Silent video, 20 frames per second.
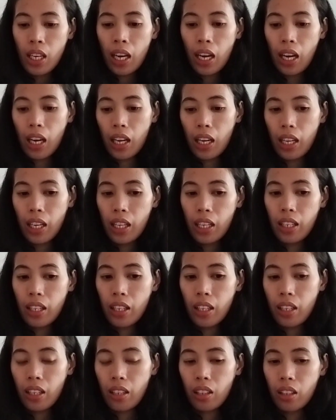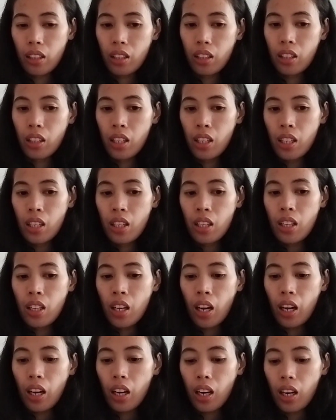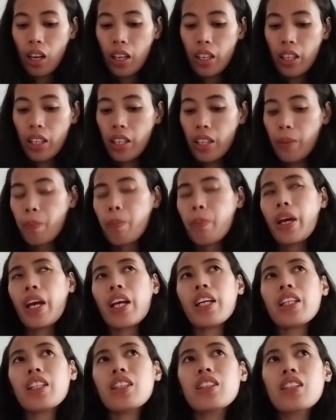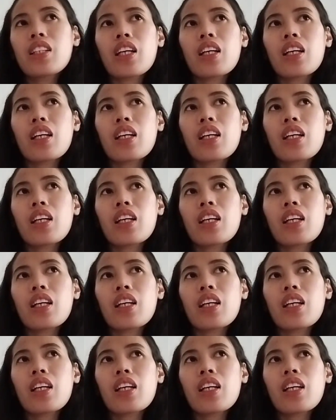And I paid